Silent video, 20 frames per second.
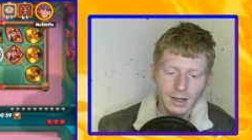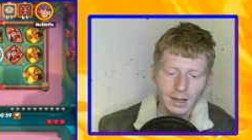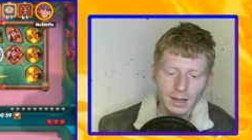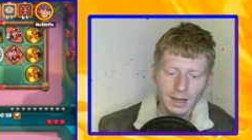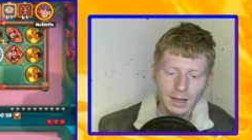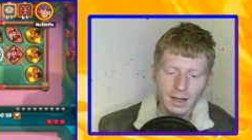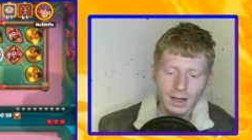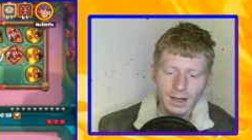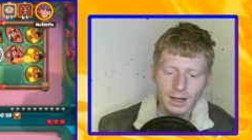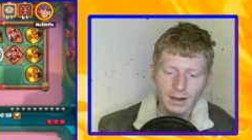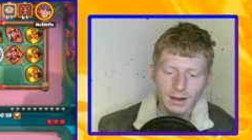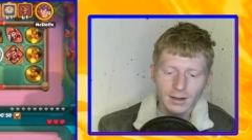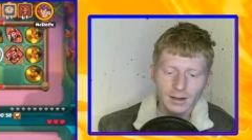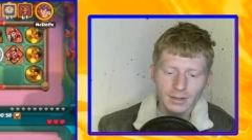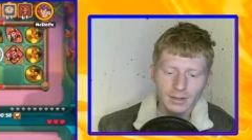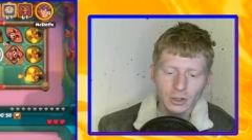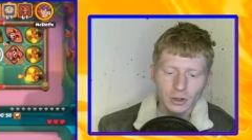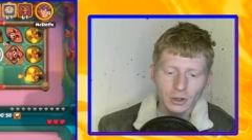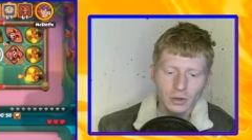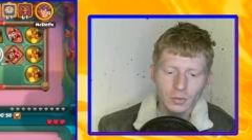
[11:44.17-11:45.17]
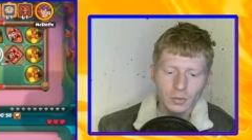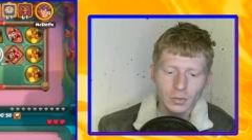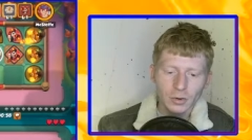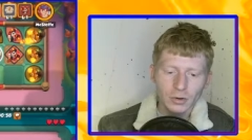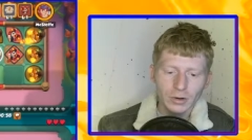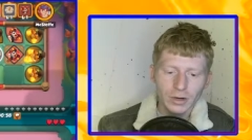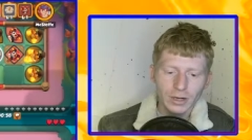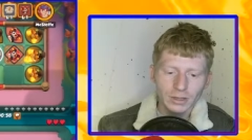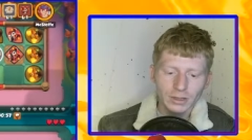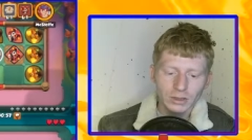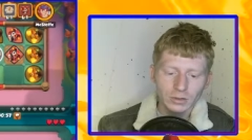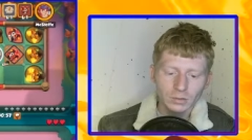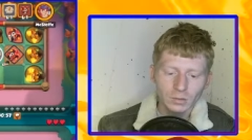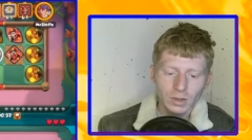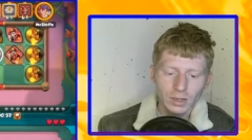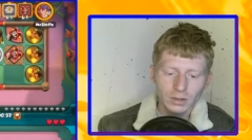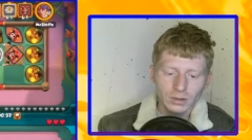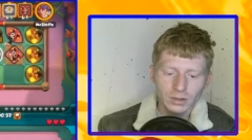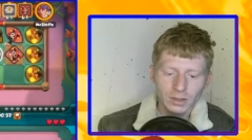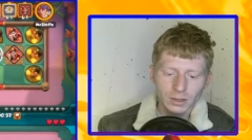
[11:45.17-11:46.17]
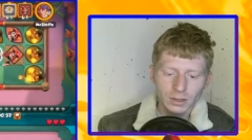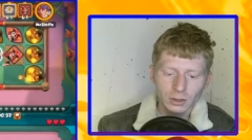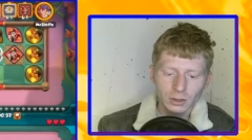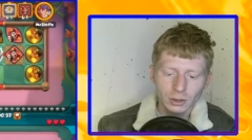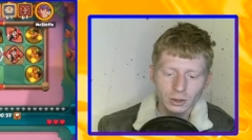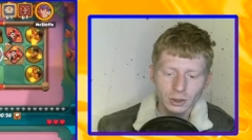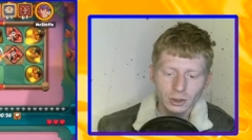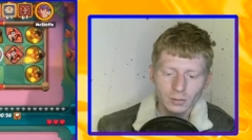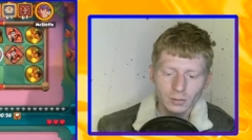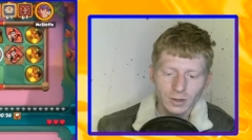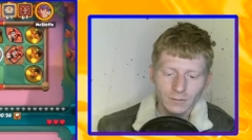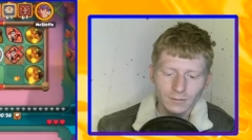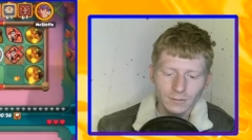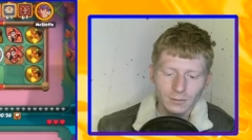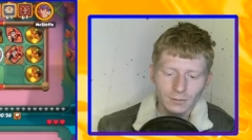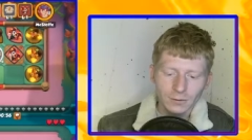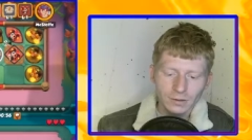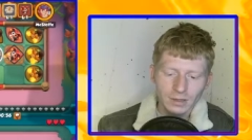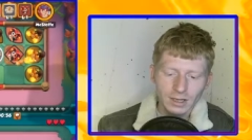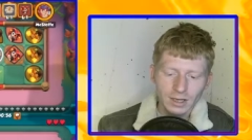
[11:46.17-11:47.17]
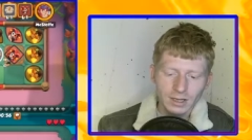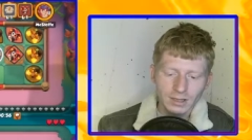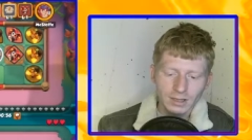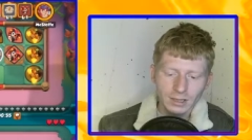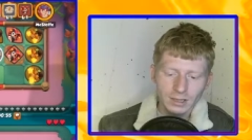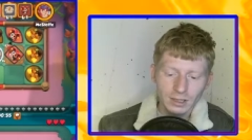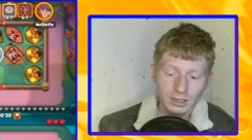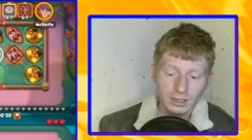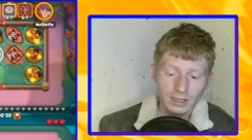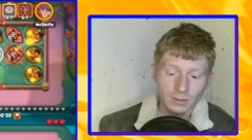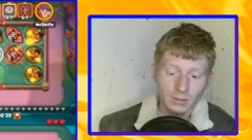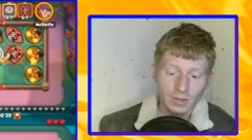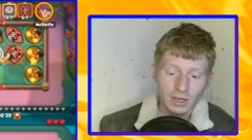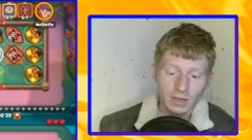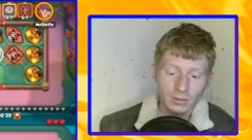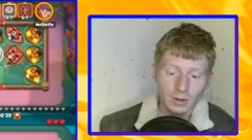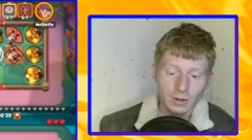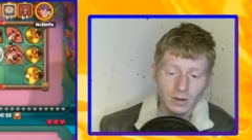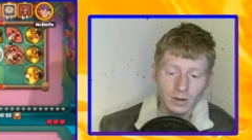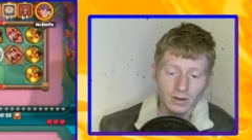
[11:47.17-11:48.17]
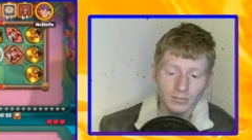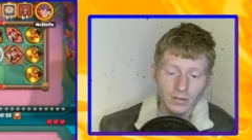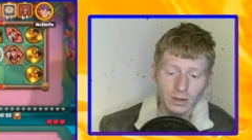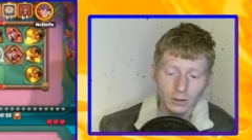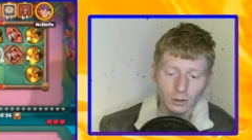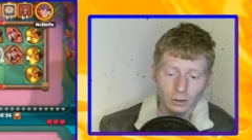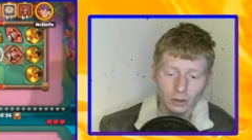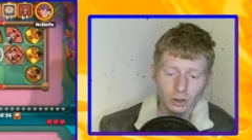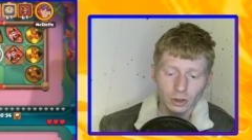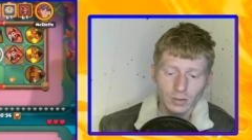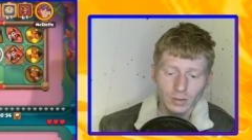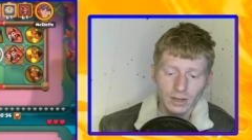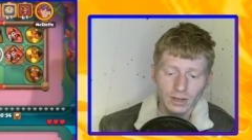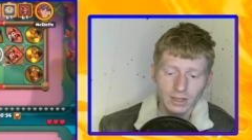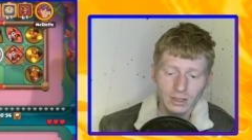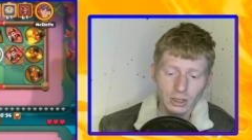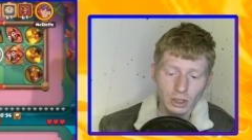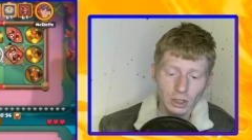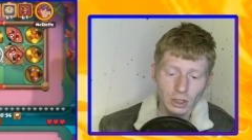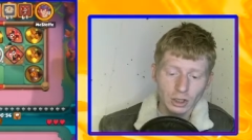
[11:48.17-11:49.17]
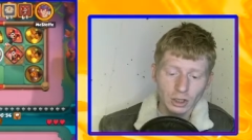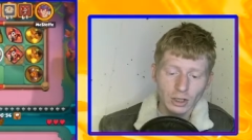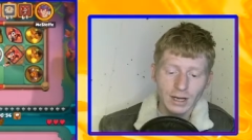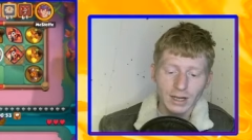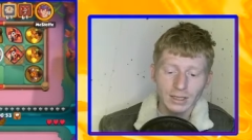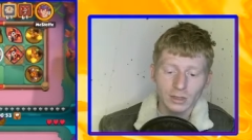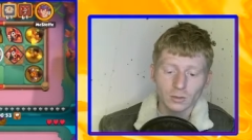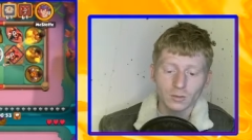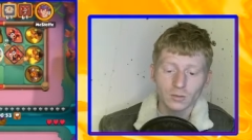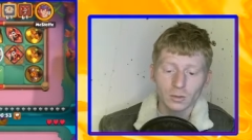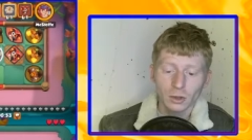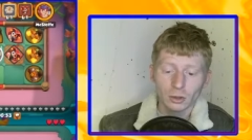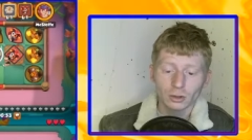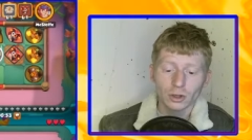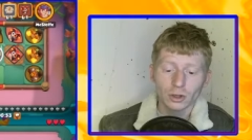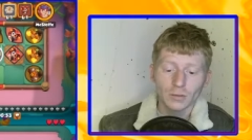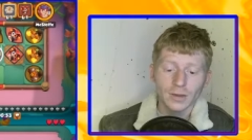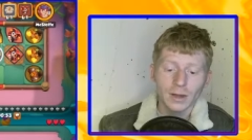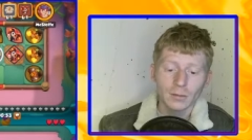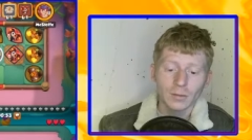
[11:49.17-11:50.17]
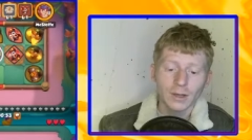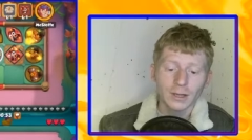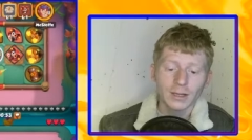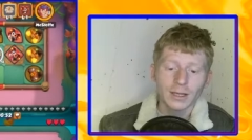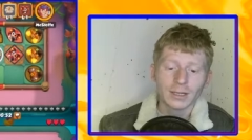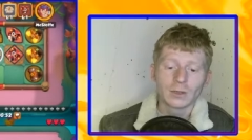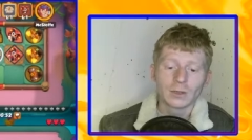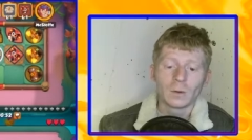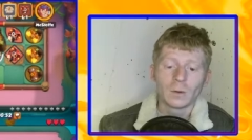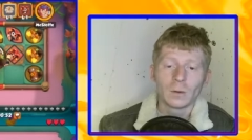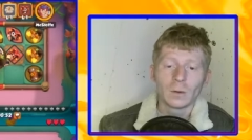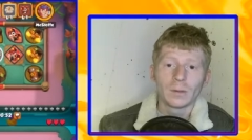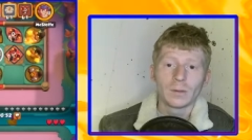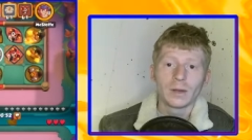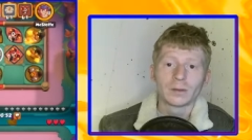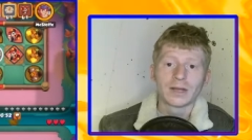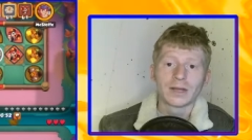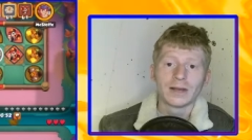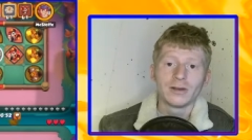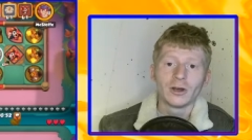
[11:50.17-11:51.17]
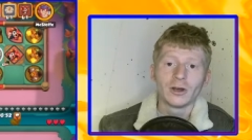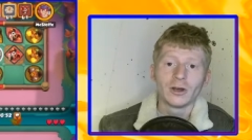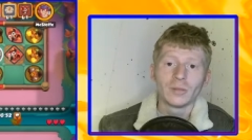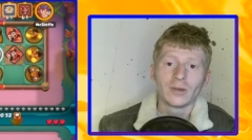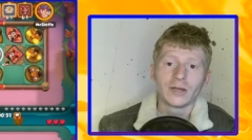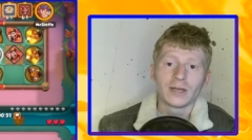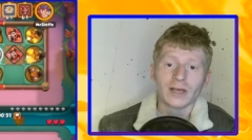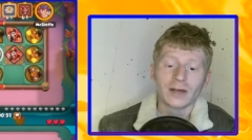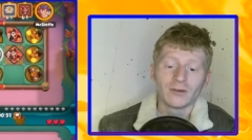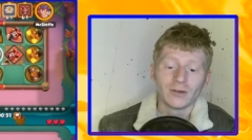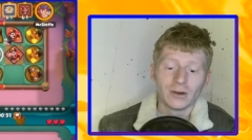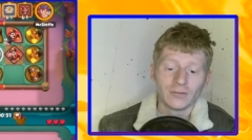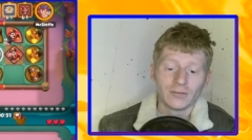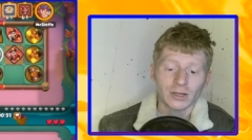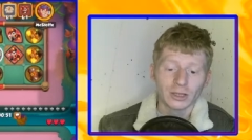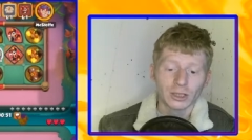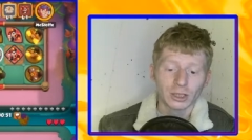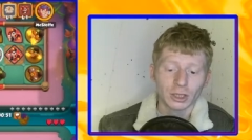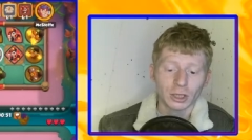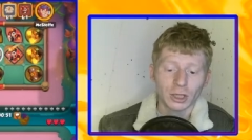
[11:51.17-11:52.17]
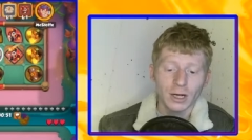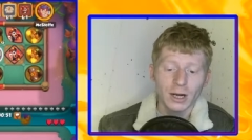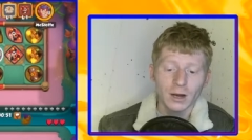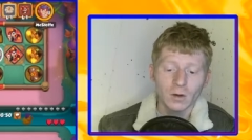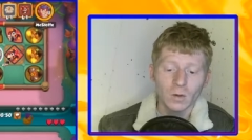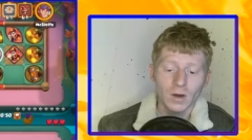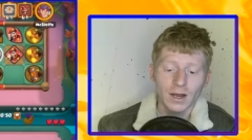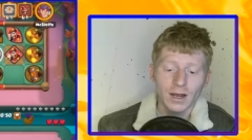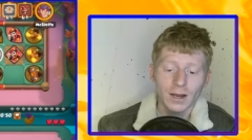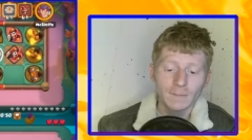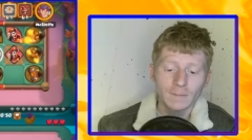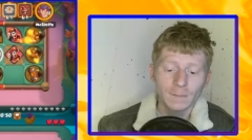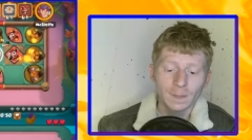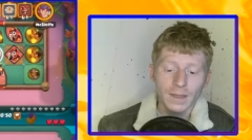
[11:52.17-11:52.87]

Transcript: And there's another Boreas as well, so that's not too bad for us, guys. As you can see, we're keeping our way back, not too bad. There's another Dryad, so if we do drop that Blade Dancer, we will be able to level it up and get rid of it straight away.